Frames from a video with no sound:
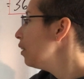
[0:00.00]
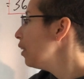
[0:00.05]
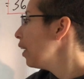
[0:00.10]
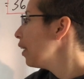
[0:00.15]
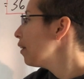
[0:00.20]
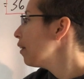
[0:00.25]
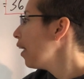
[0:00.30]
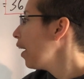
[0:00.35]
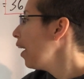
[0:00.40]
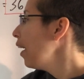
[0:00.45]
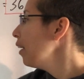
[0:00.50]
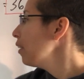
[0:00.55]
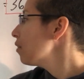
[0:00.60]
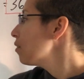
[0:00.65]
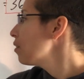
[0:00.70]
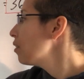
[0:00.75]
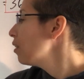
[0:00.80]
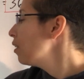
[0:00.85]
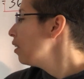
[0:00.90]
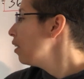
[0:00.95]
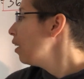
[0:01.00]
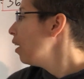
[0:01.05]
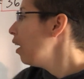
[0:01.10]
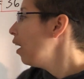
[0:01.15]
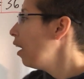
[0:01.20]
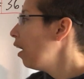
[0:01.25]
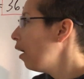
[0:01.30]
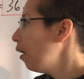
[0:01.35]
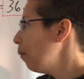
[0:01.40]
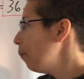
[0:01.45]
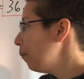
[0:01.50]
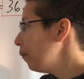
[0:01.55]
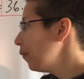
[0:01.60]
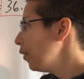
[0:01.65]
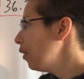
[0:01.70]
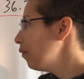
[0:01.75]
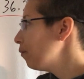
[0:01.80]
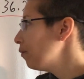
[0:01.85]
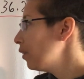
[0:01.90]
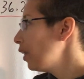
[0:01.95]
like that,
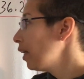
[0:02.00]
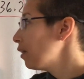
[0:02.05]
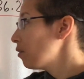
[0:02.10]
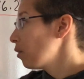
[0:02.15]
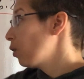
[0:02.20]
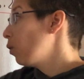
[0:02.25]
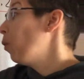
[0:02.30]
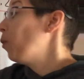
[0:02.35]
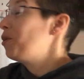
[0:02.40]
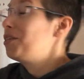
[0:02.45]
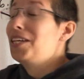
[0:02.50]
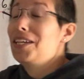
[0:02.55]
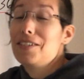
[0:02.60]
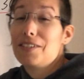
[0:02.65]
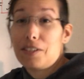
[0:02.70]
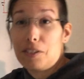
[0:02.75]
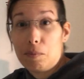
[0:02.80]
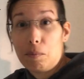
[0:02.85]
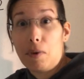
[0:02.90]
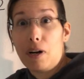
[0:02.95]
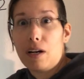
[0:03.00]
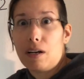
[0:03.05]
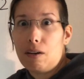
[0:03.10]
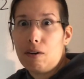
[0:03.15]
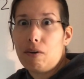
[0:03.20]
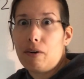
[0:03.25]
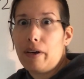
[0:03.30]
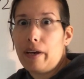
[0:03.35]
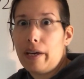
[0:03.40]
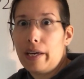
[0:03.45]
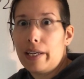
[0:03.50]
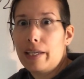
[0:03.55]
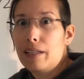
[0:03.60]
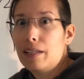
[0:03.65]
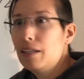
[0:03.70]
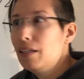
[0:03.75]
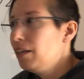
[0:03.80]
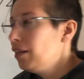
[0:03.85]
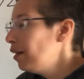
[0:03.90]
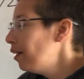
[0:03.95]
if that's a quotation mark, okay?
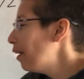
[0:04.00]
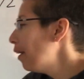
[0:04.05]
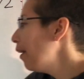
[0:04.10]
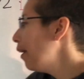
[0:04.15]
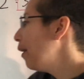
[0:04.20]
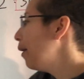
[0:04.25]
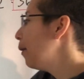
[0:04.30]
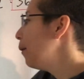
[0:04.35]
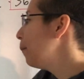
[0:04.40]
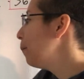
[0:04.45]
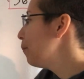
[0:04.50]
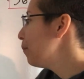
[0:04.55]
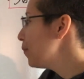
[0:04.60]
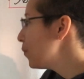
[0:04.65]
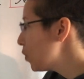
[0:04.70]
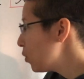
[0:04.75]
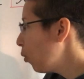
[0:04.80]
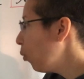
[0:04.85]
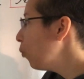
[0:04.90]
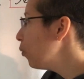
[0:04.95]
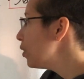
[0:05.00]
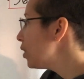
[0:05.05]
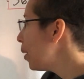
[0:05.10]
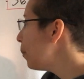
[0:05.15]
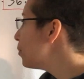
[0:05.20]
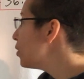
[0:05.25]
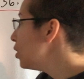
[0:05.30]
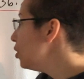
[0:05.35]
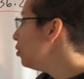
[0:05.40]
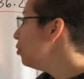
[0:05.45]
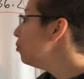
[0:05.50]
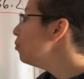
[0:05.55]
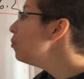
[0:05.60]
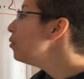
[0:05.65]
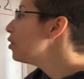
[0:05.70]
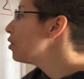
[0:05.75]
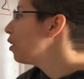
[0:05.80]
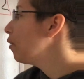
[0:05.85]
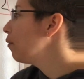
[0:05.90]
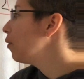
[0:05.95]
So it's up to you,
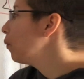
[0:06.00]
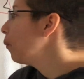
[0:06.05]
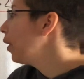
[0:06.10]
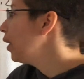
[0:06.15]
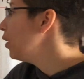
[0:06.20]
whichever way